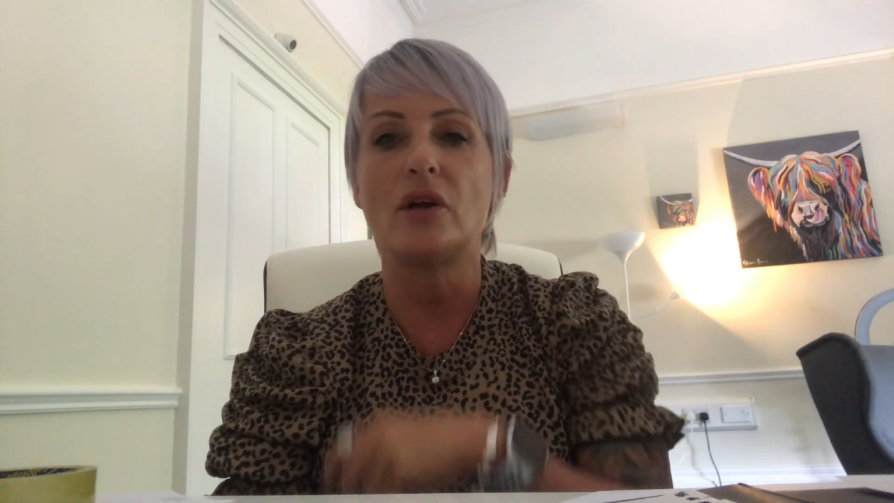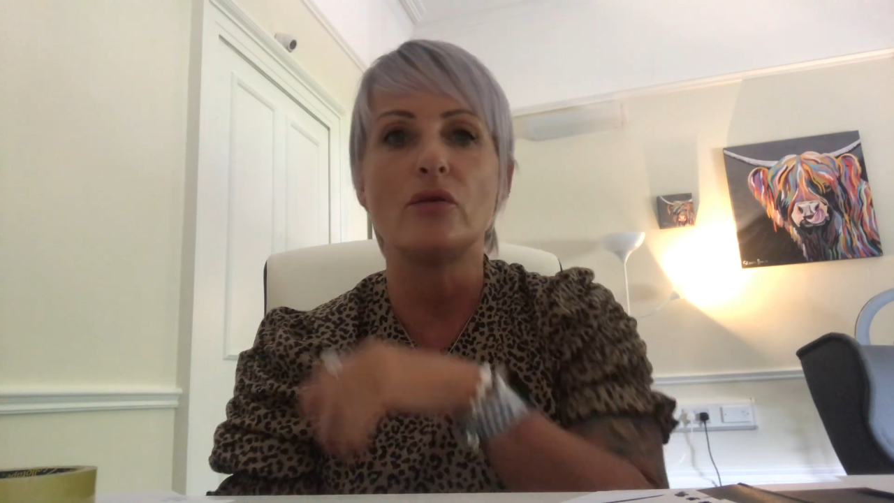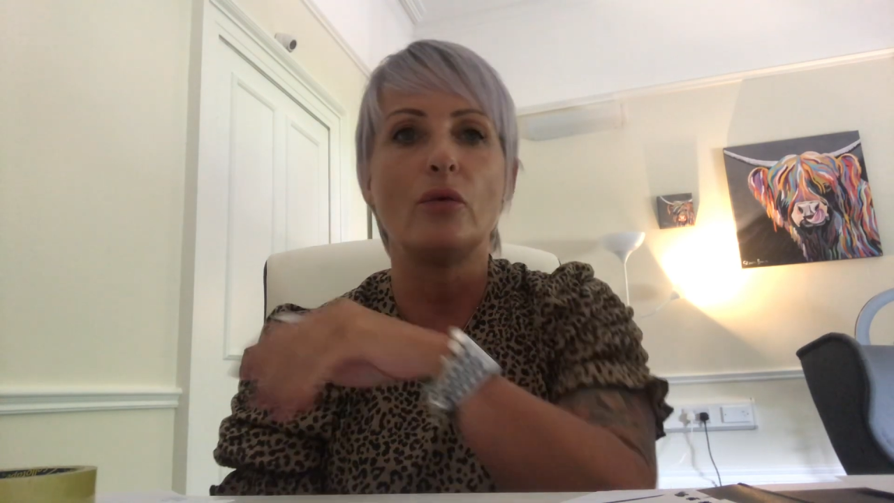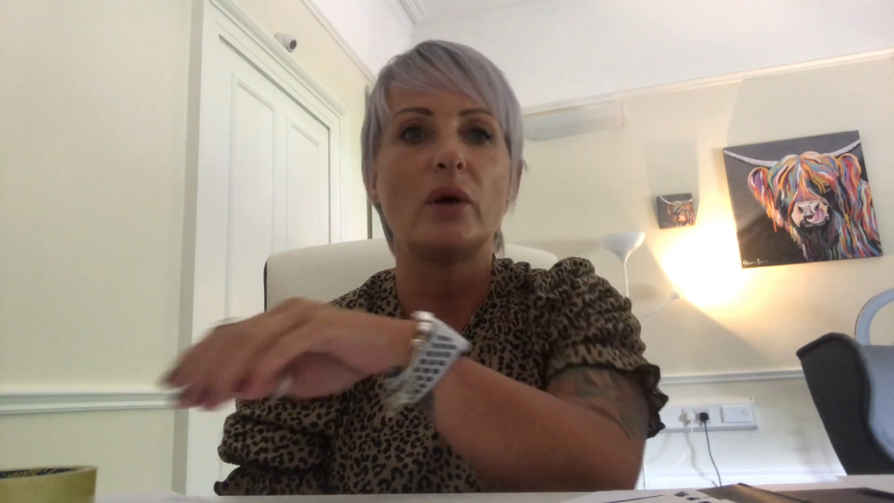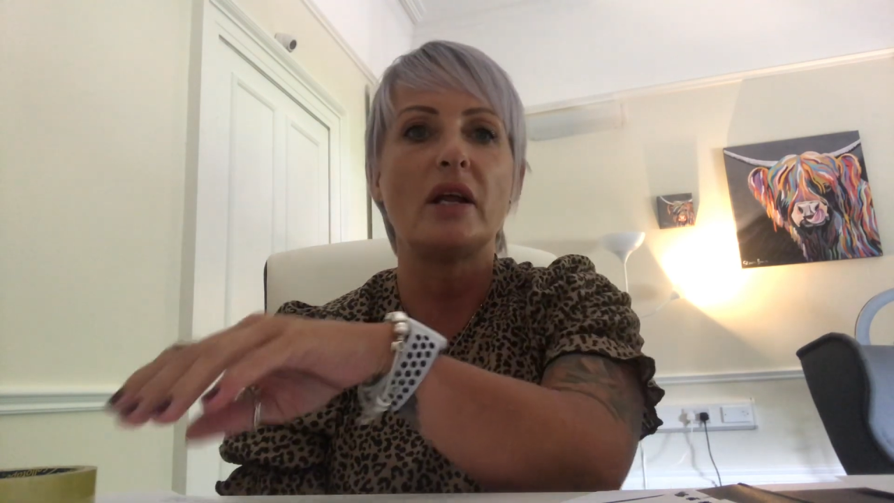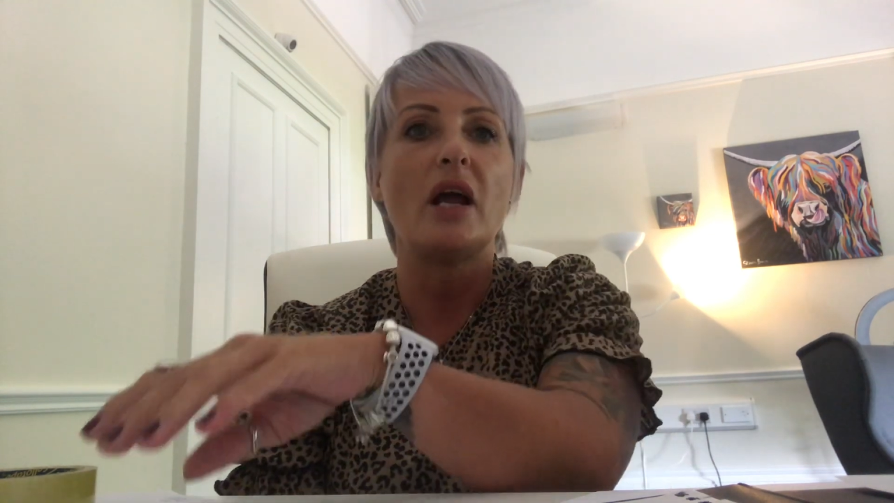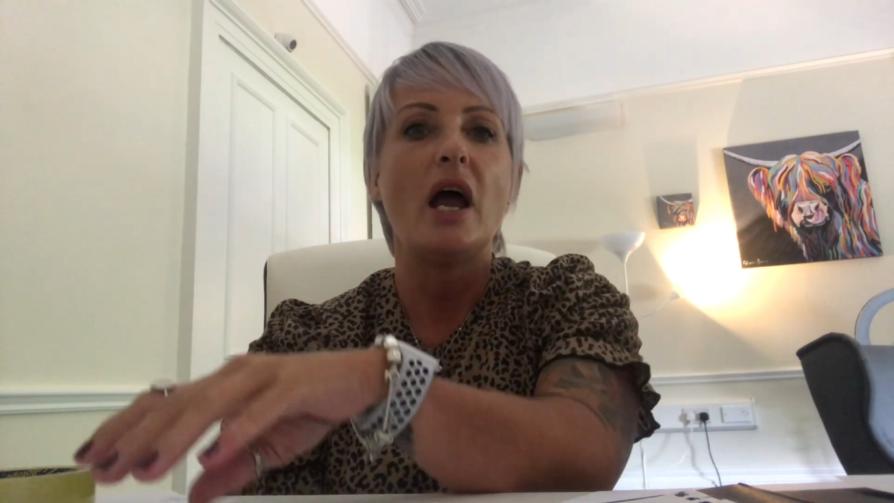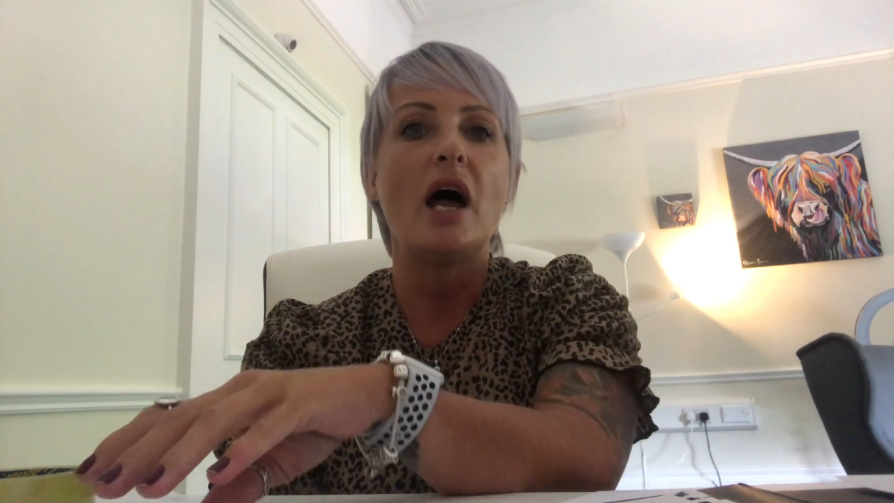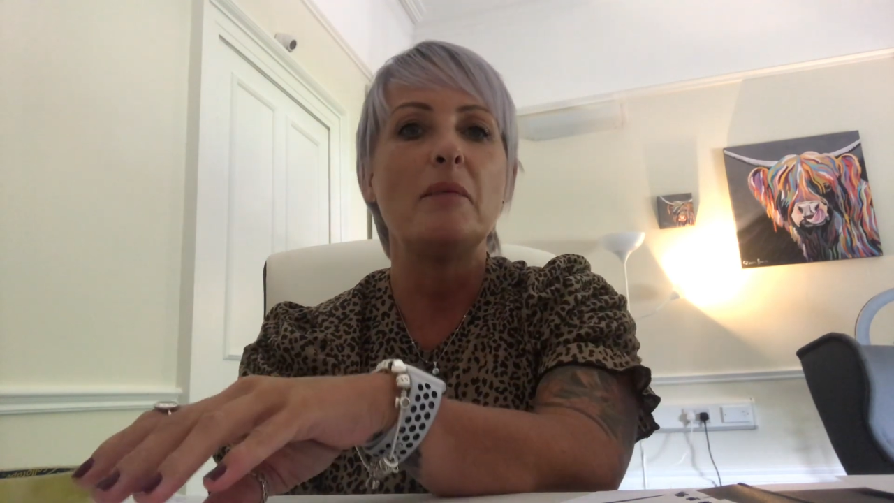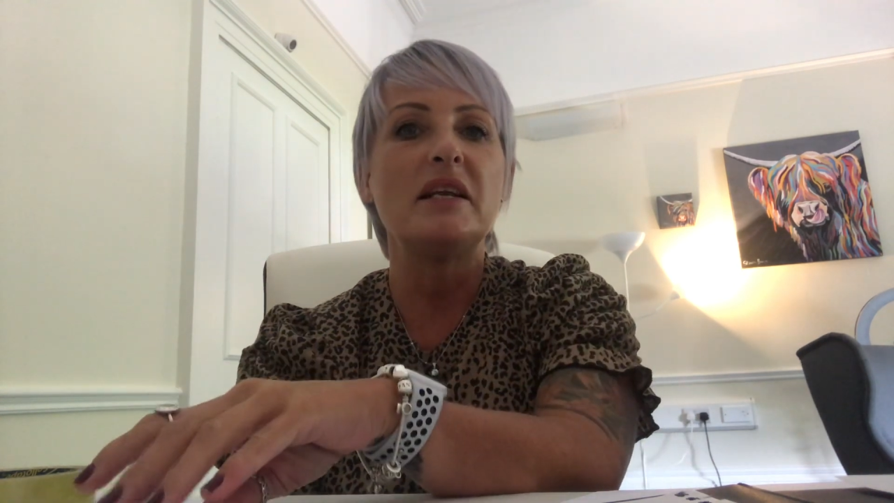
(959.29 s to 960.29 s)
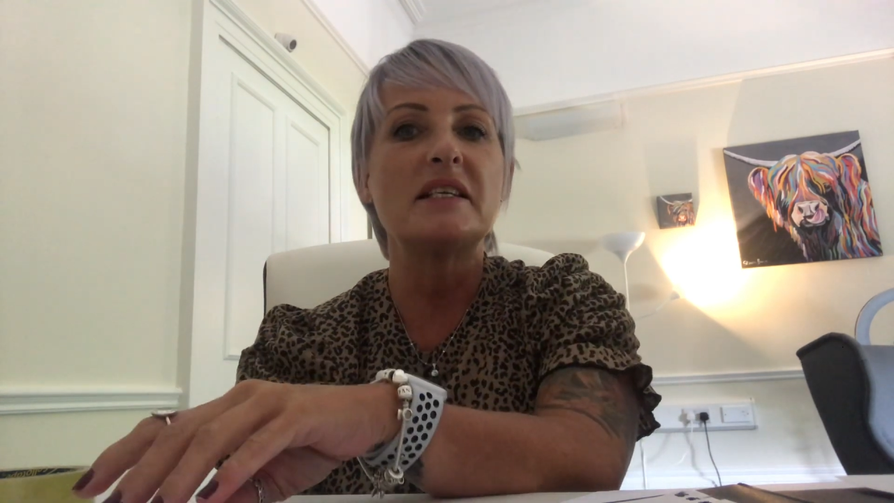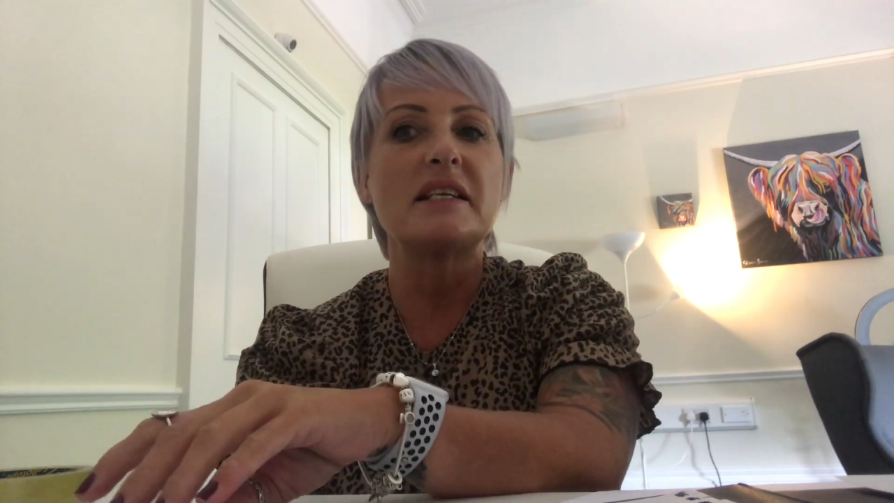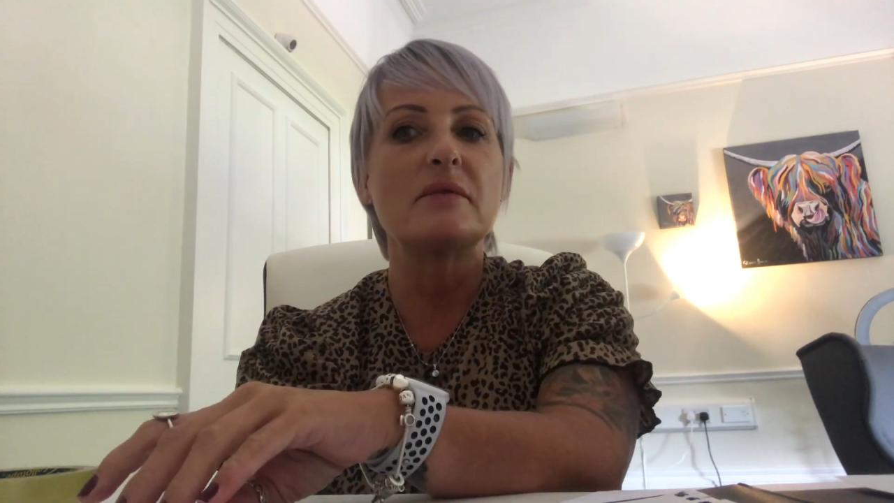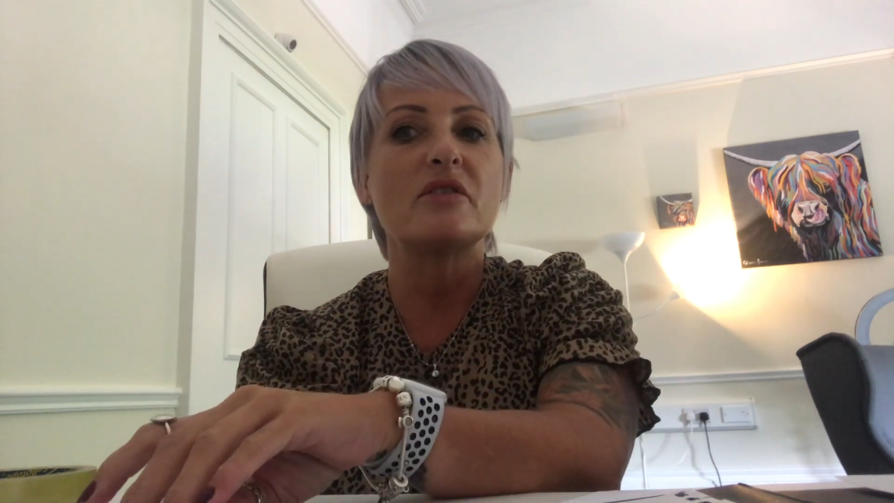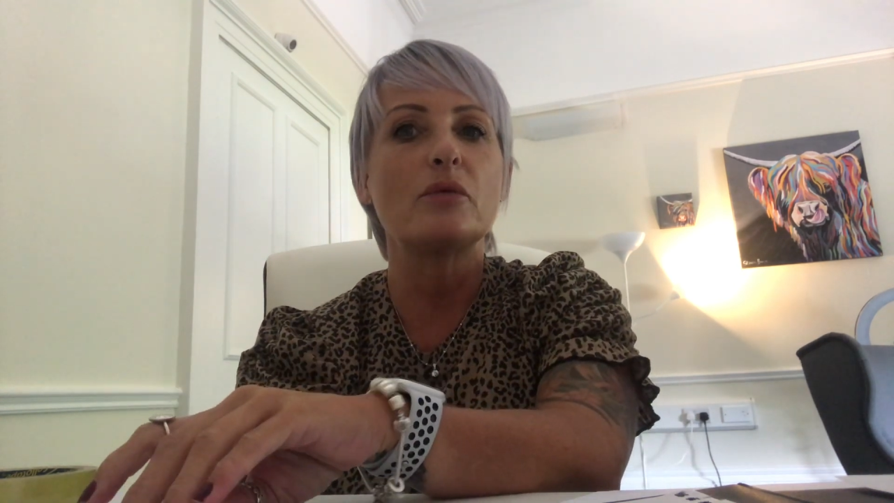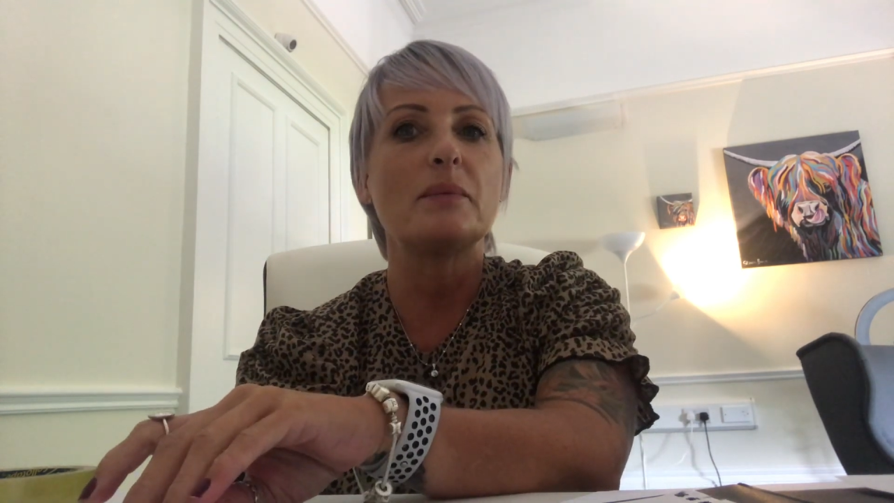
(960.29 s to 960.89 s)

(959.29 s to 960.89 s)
nowhere. How many times have you